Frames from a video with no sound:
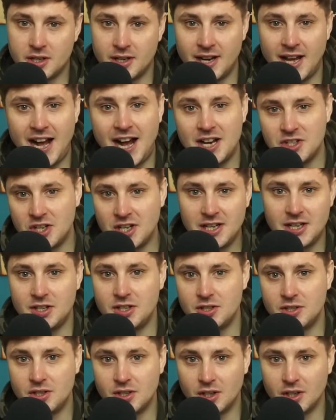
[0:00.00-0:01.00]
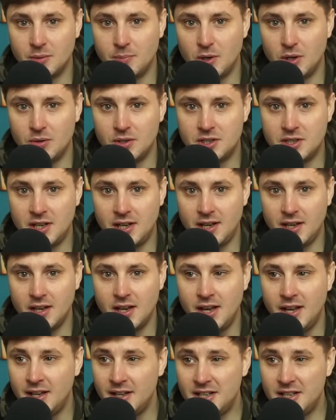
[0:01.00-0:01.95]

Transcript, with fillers: and actually listened to the community,